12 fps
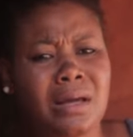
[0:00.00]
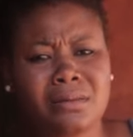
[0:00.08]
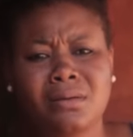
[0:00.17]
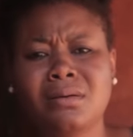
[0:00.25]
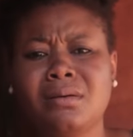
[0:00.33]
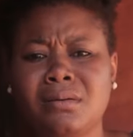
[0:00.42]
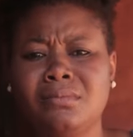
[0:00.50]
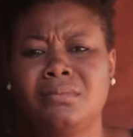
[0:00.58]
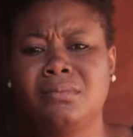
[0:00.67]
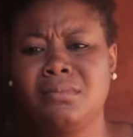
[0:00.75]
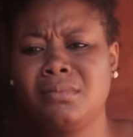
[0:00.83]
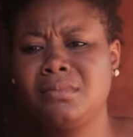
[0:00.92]
I talk am.
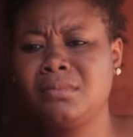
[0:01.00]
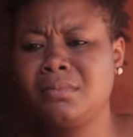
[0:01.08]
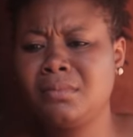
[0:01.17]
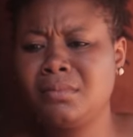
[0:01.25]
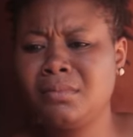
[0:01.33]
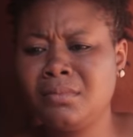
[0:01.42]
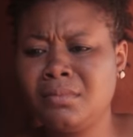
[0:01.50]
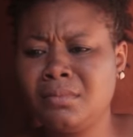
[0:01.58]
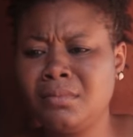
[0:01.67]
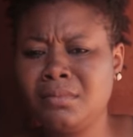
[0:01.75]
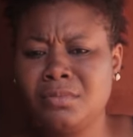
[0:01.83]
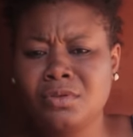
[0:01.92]

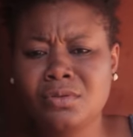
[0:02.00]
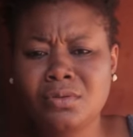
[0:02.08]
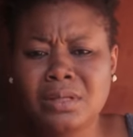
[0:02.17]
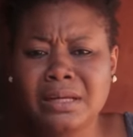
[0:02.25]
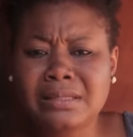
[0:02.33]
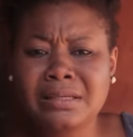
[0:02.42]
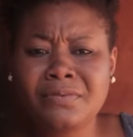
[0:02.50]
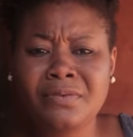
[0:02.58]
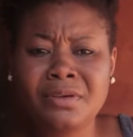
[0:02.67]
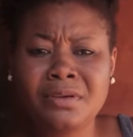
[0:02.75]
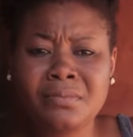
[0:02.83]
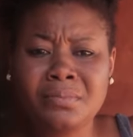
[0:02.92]
So na if
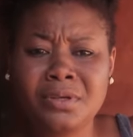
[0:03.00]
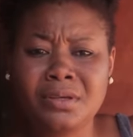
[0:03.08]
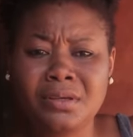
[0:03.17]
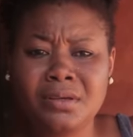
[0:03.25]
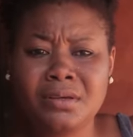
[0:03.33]
it be.